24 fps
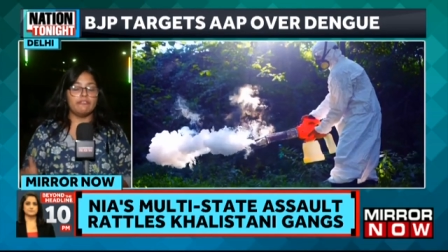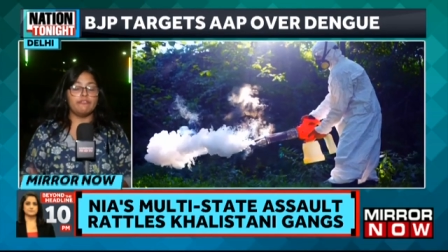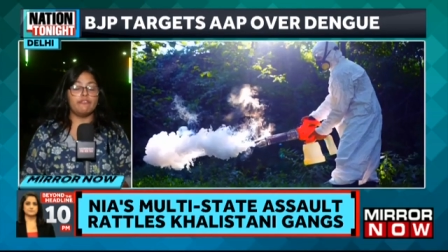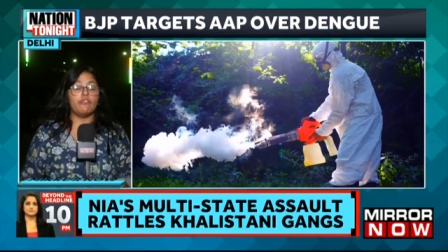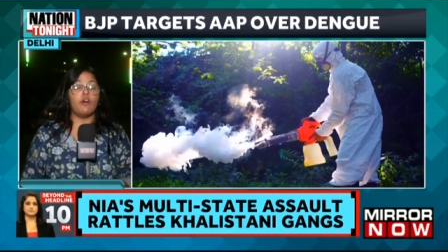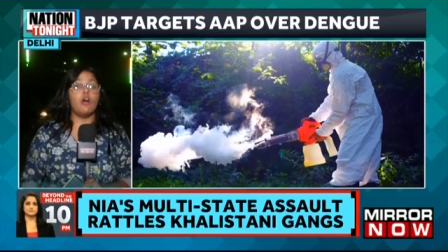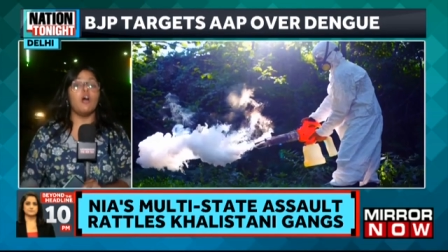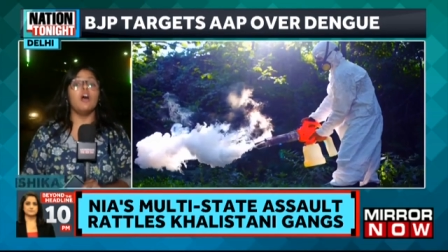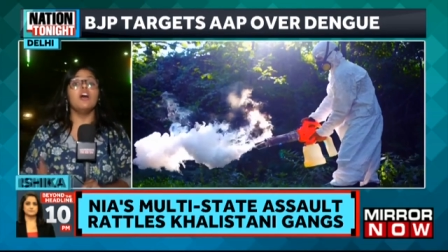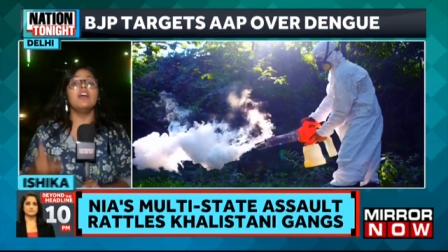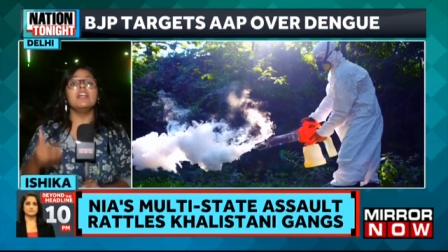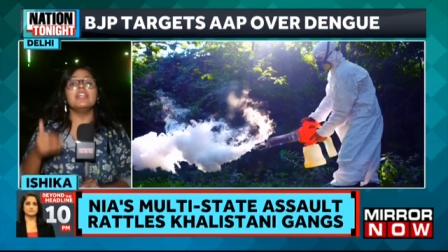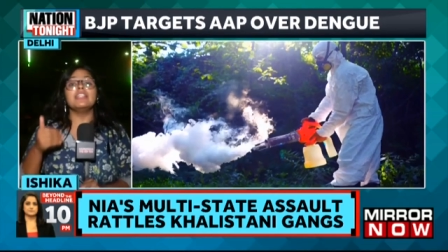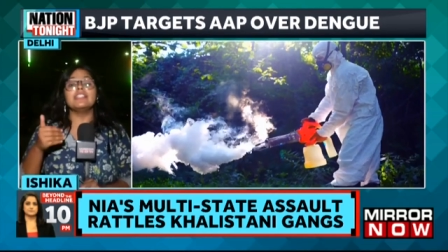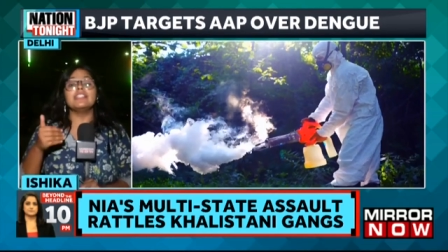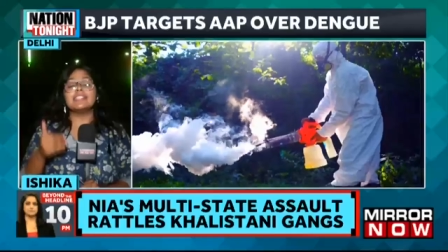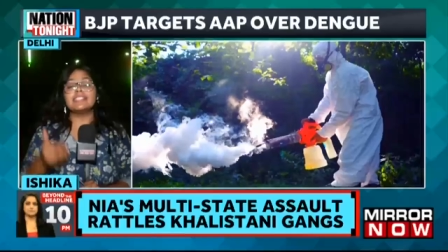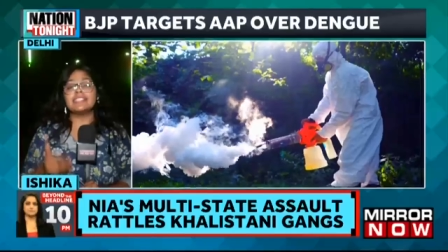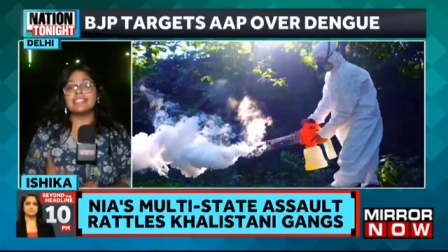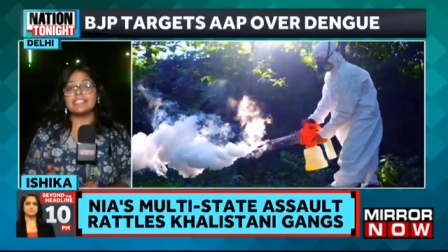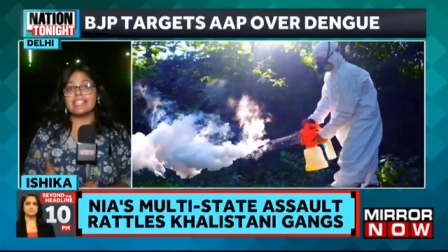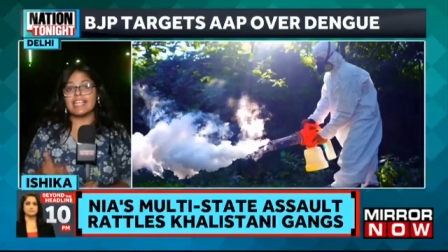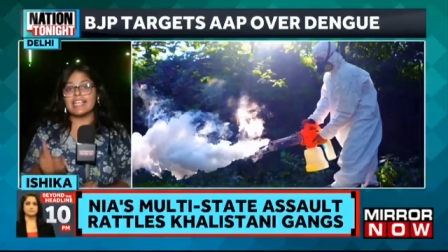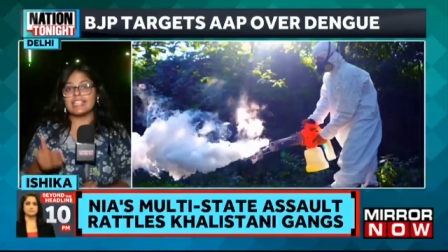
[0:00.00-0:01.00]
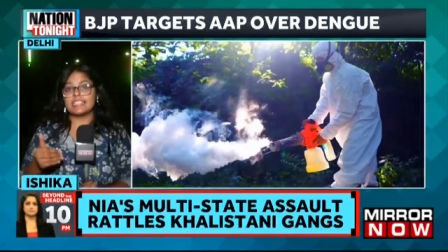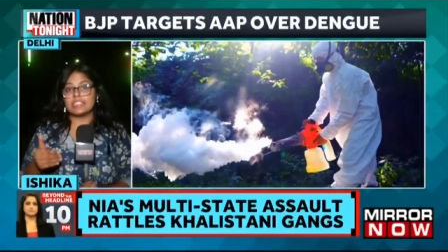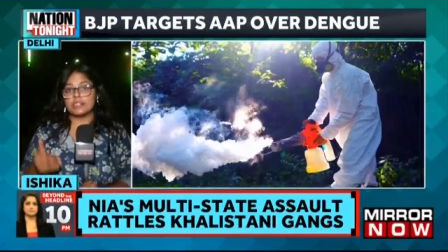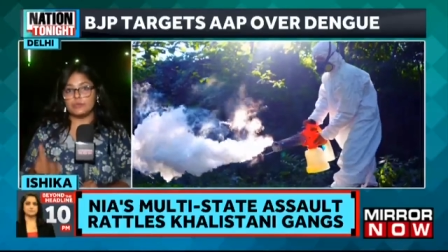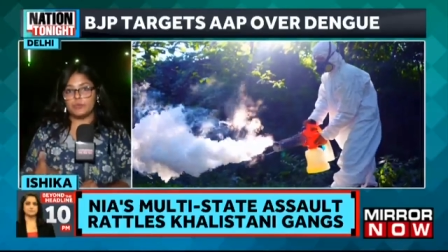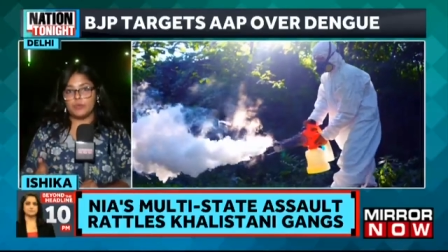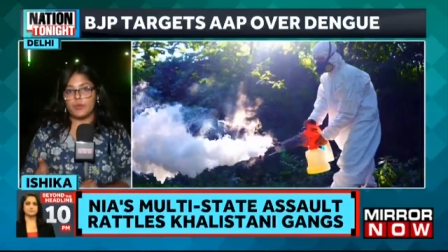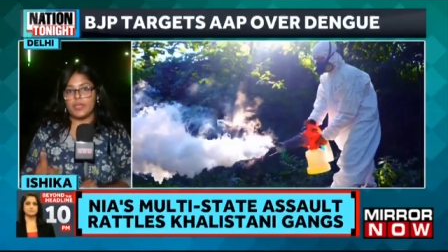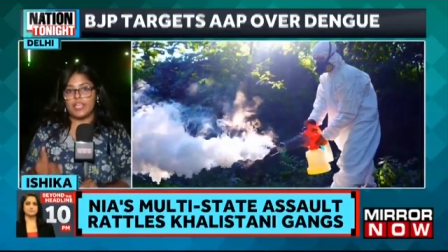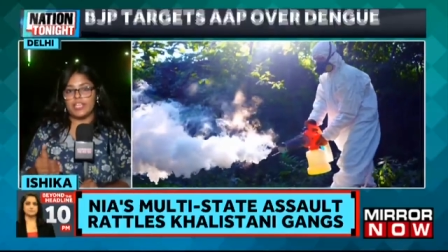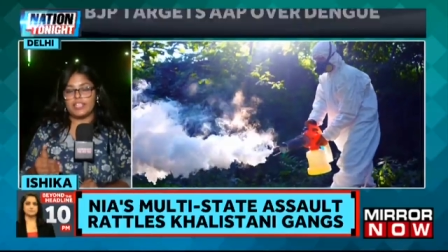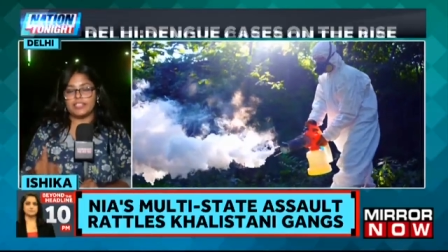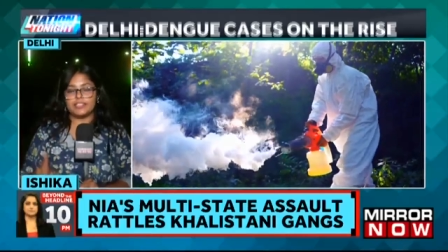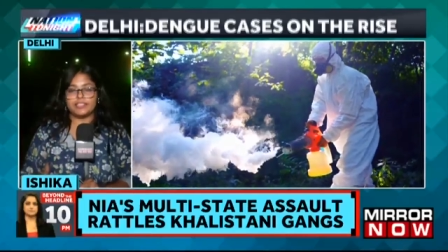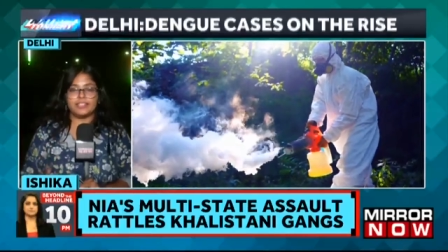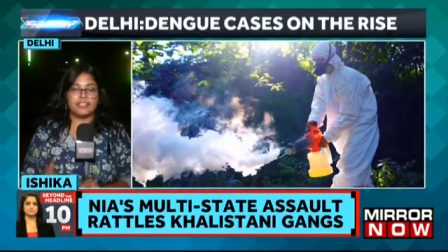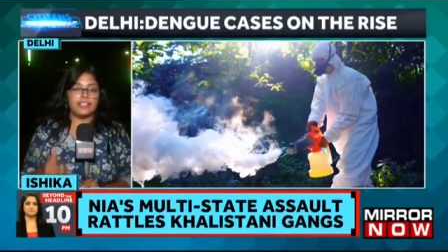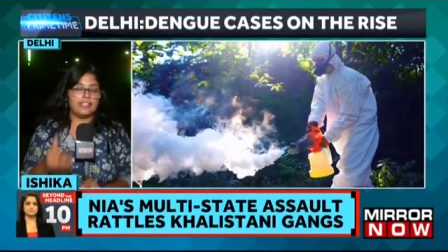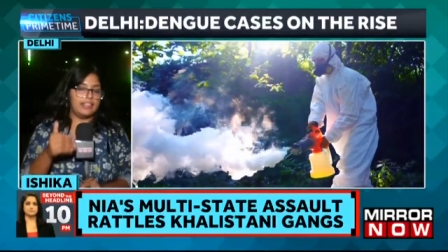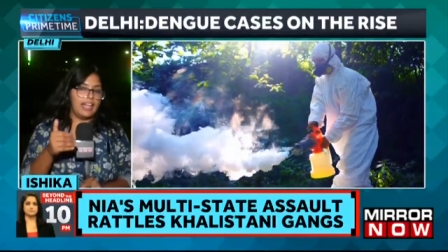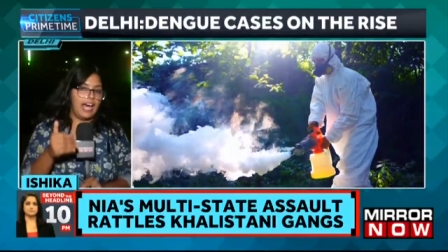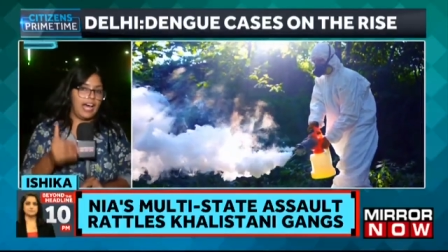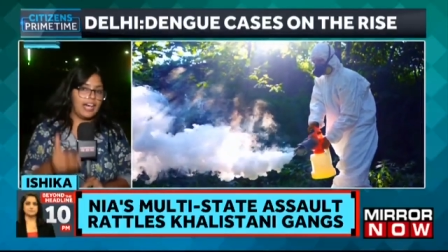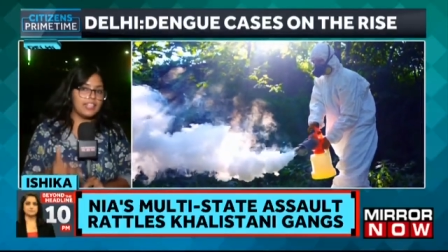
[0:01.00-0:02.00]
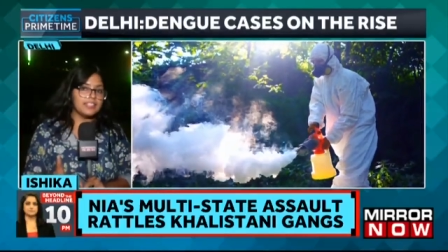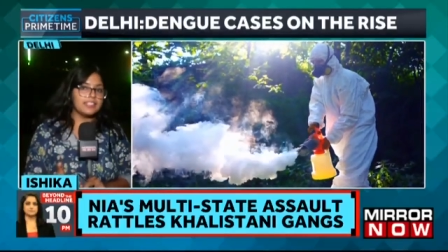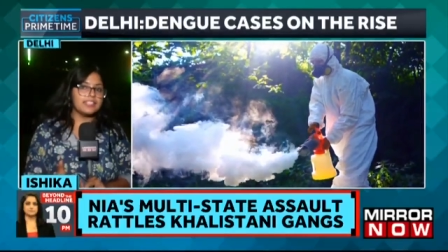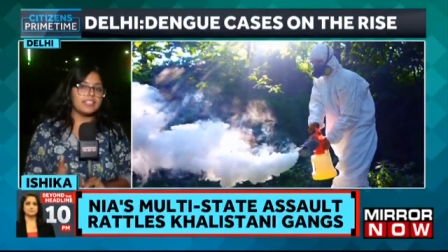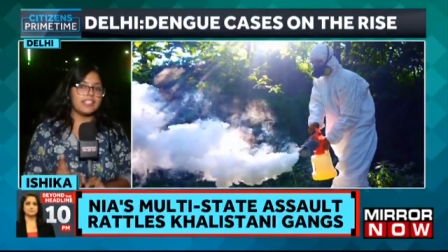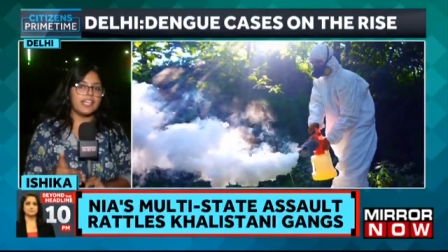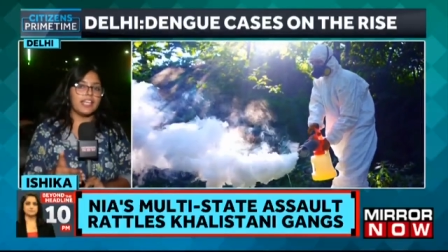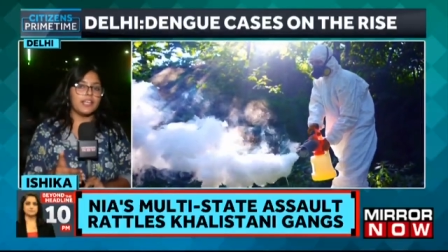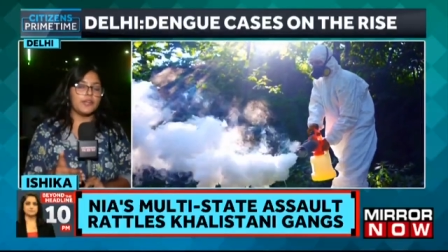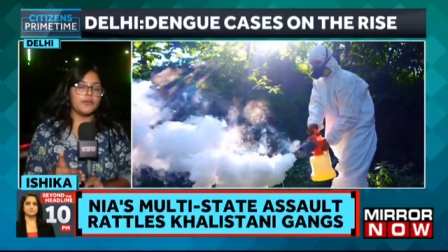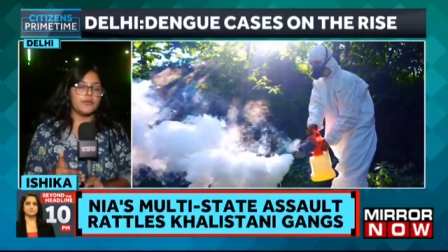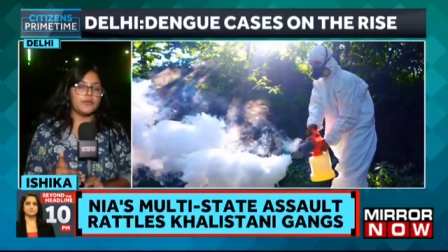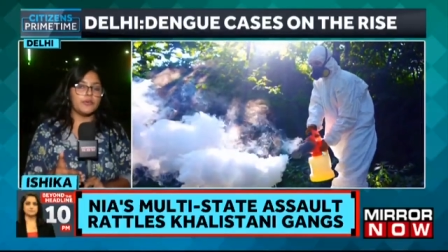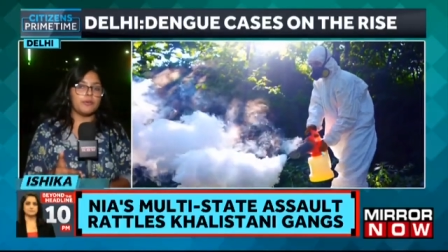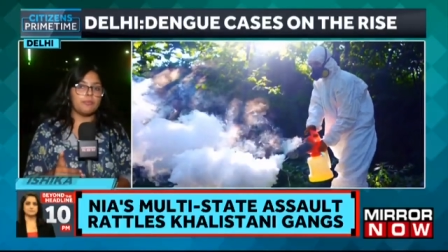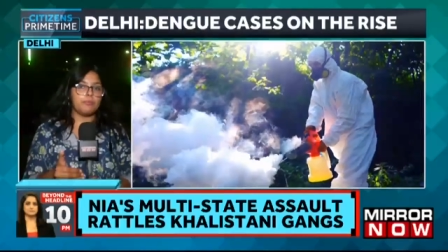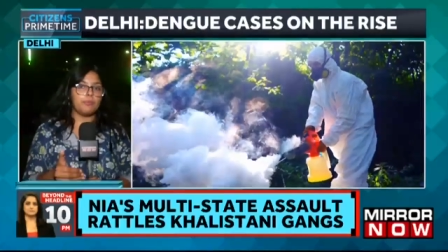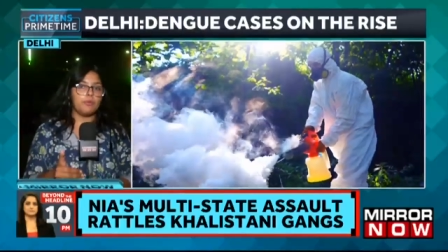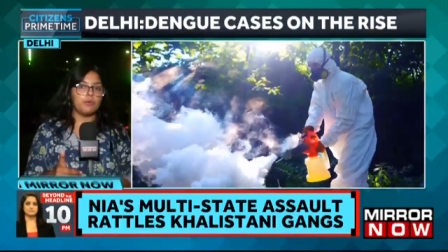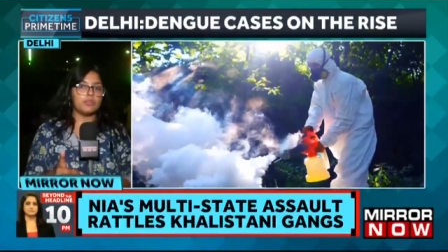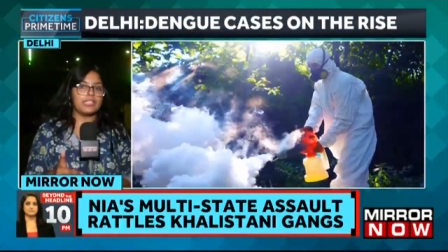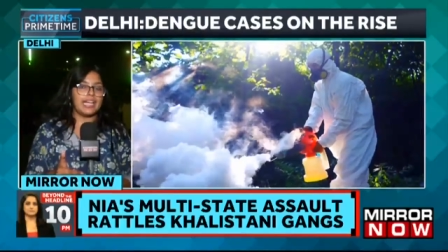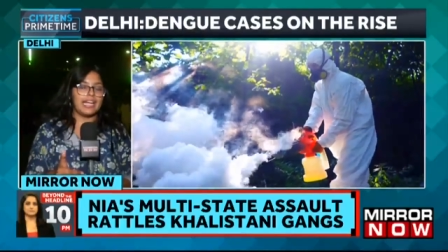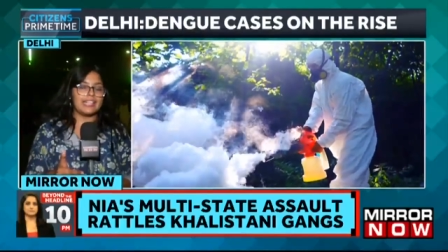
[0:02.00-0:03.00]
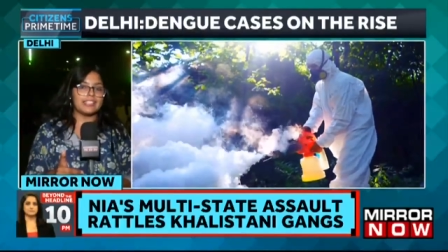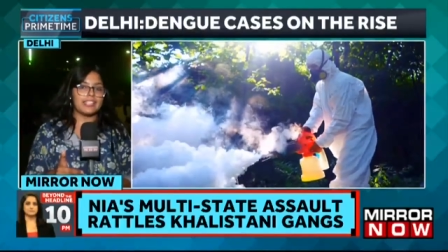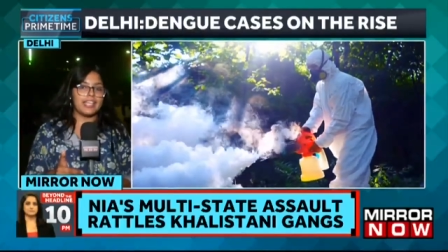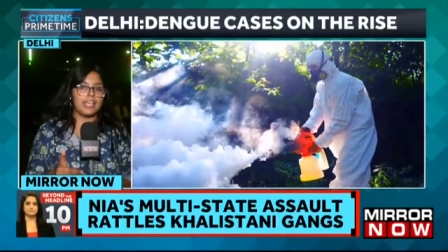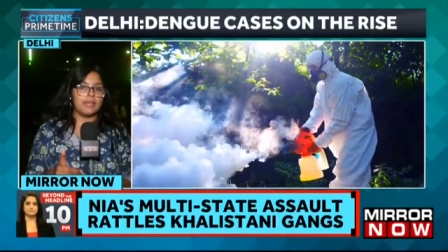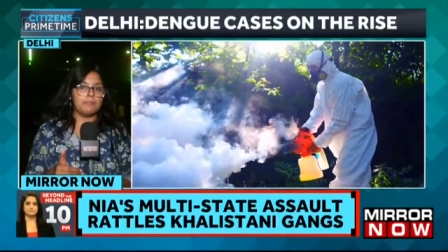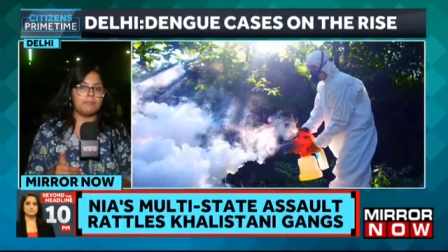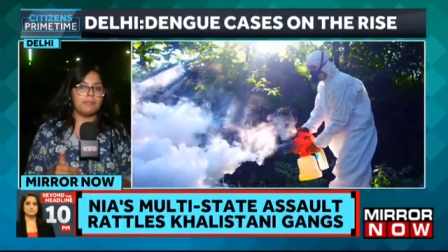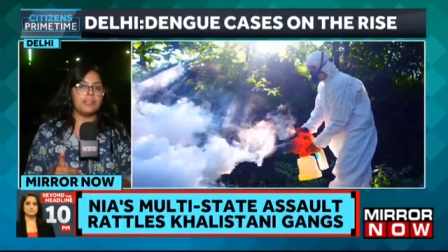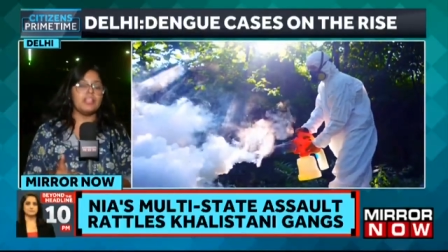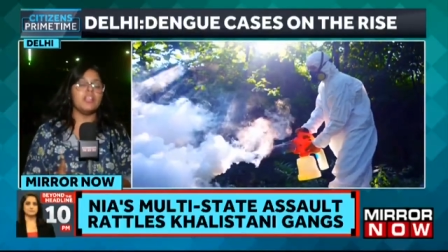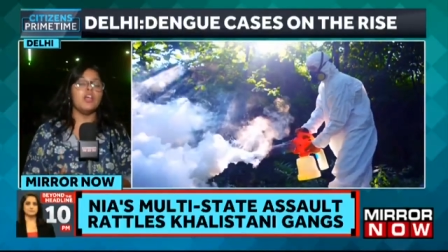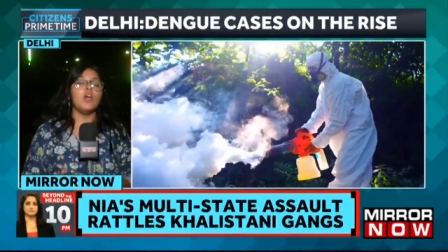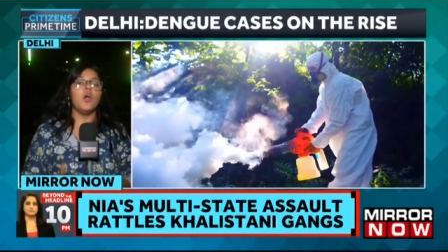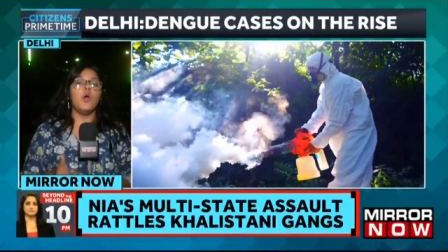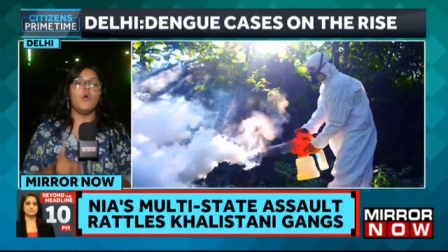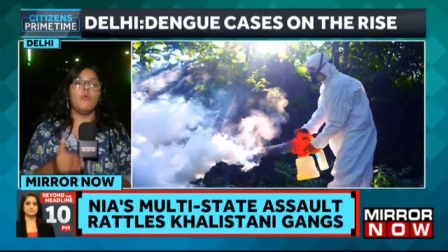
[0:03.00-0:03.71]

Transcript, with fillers: for six weeks. The last dengue report that came in